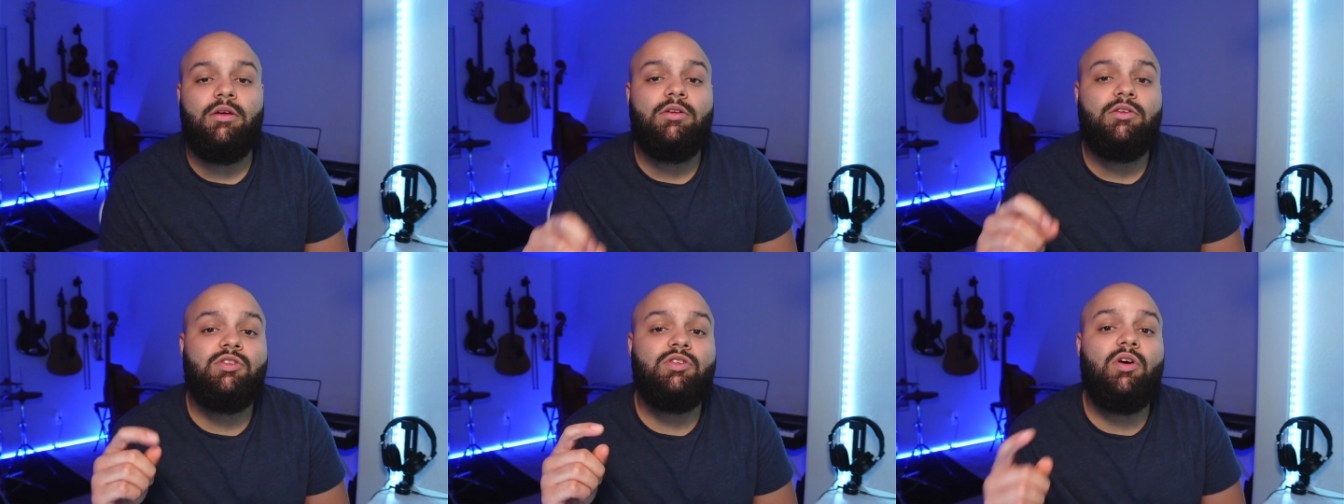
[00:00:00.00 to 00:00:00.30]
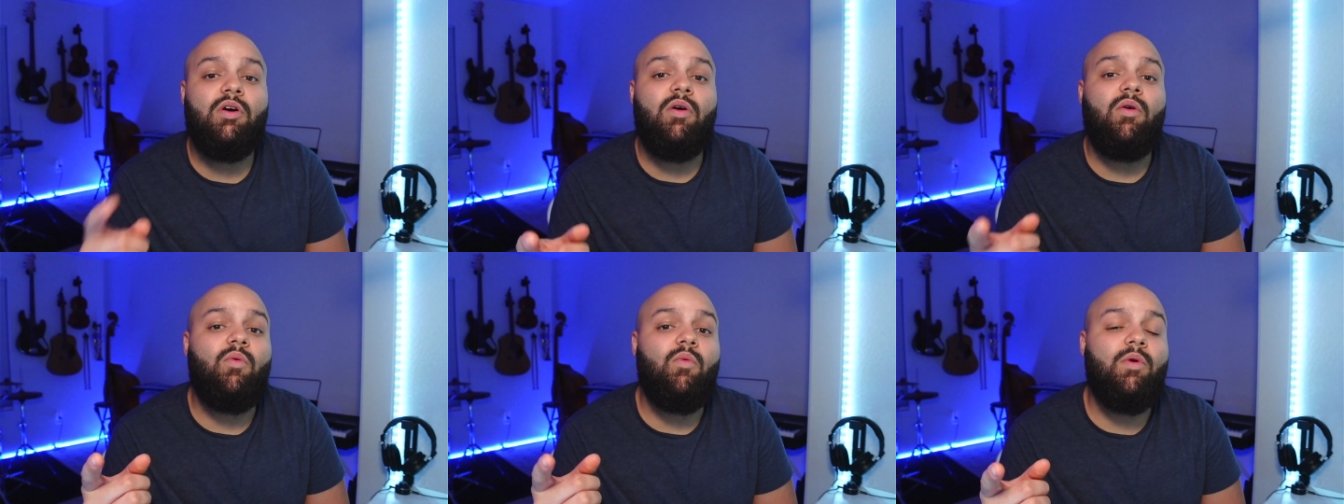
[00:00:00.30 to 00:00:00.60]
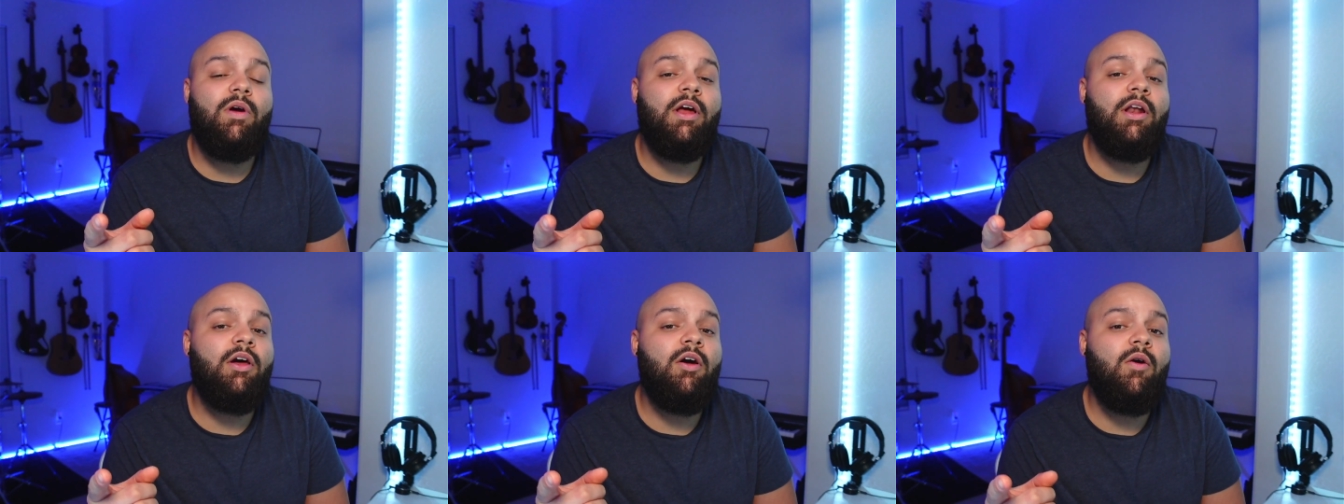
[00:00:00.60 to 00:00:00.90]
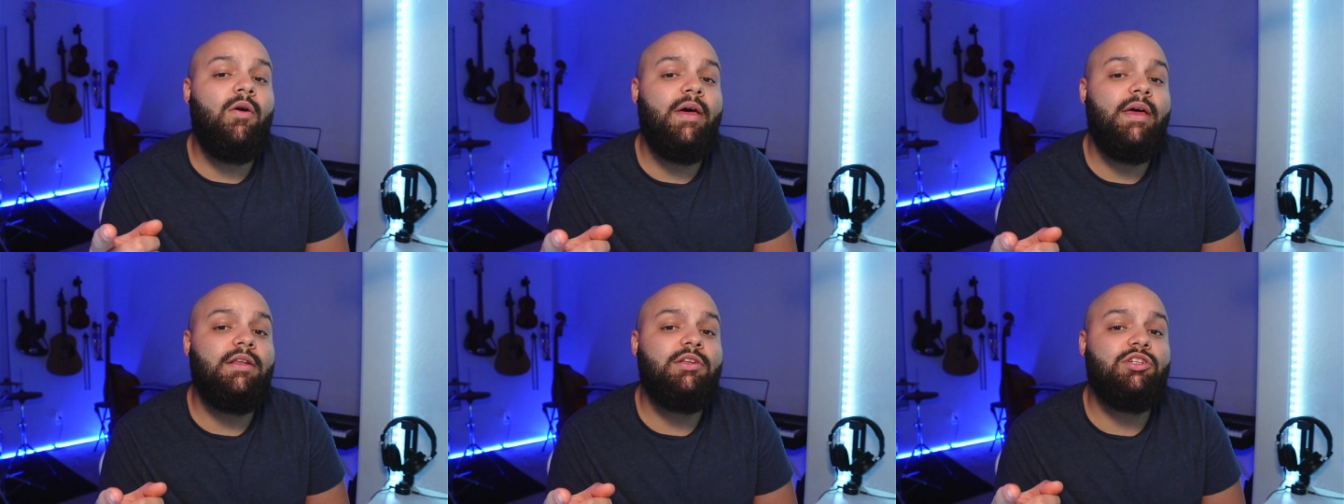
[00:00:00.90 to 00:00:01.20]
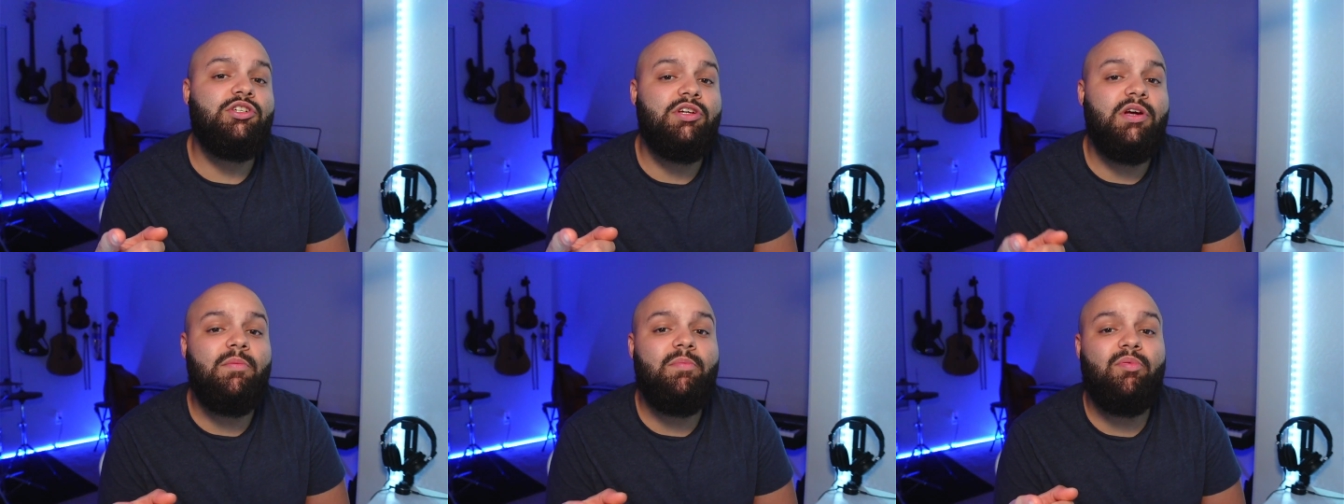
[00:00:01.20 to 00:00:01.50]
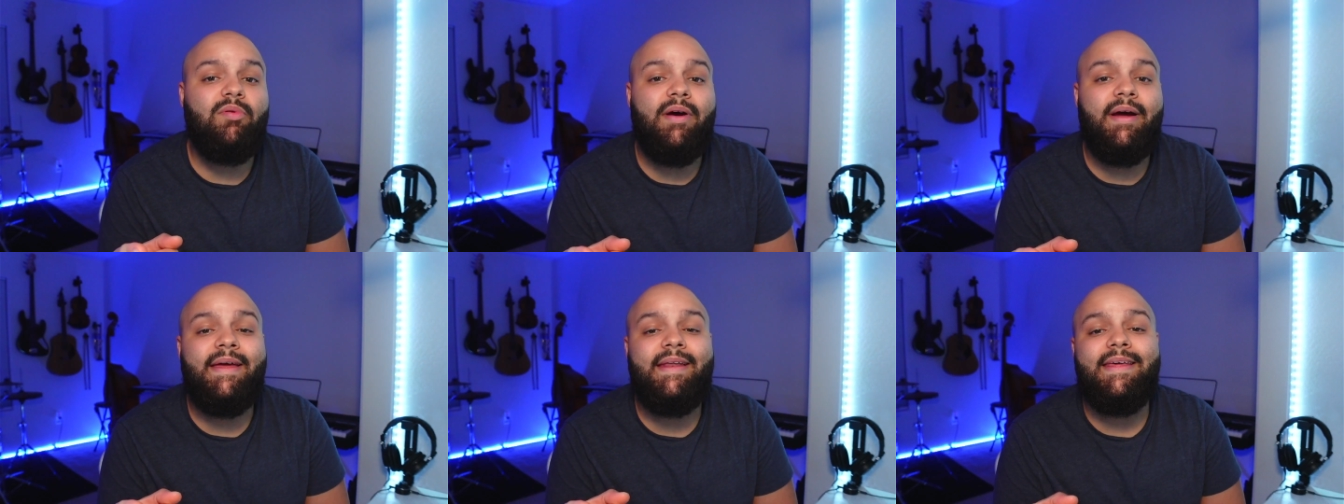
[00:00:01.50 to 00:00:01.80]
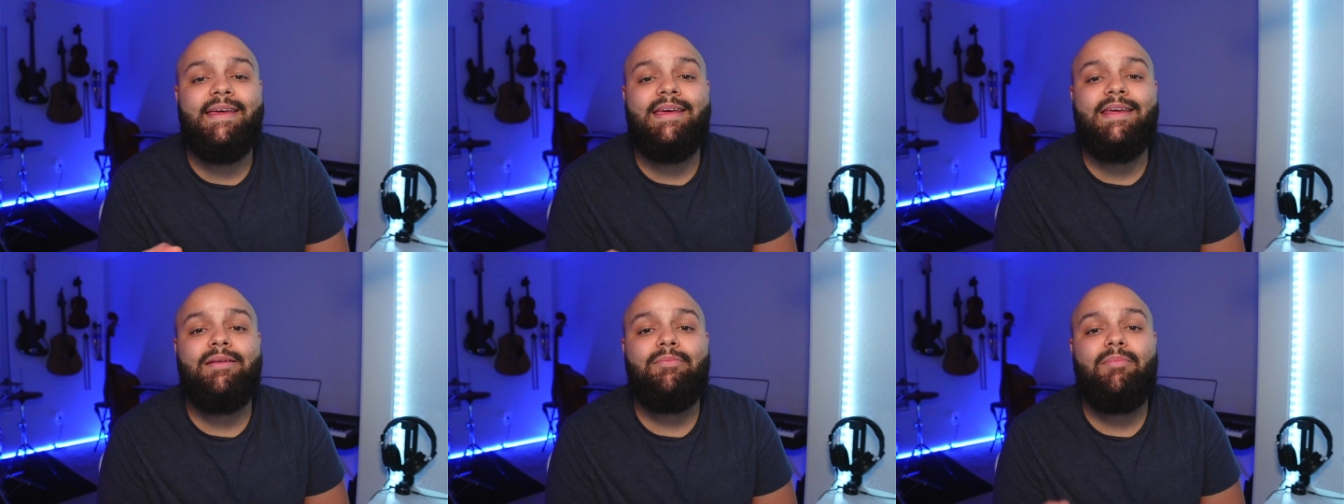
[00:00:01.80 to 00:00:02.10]
So we're gonna go ahead and jump
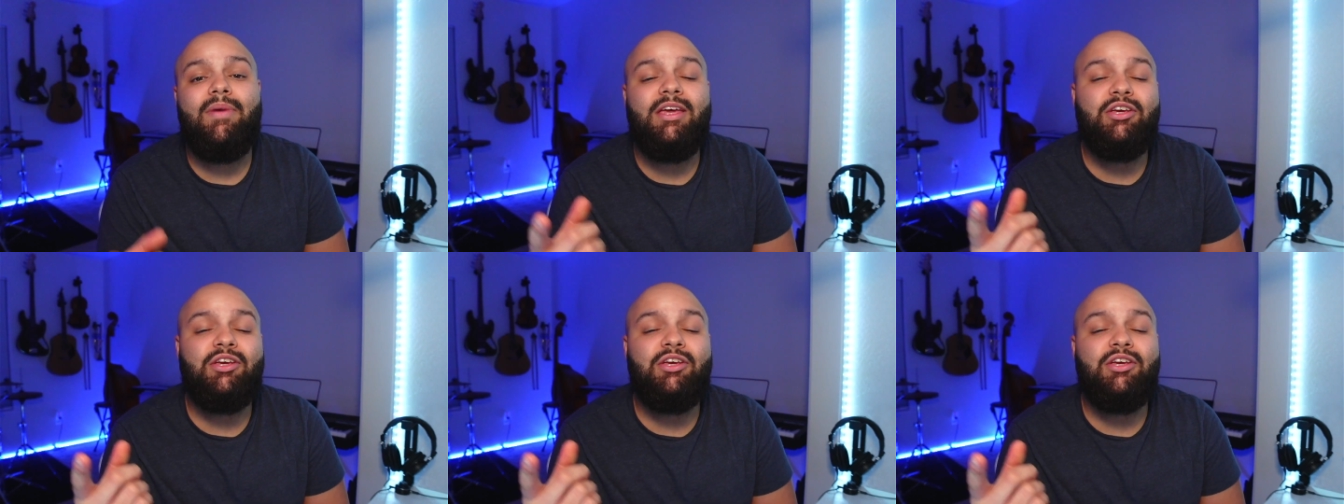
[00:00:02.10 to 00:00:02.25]
right in.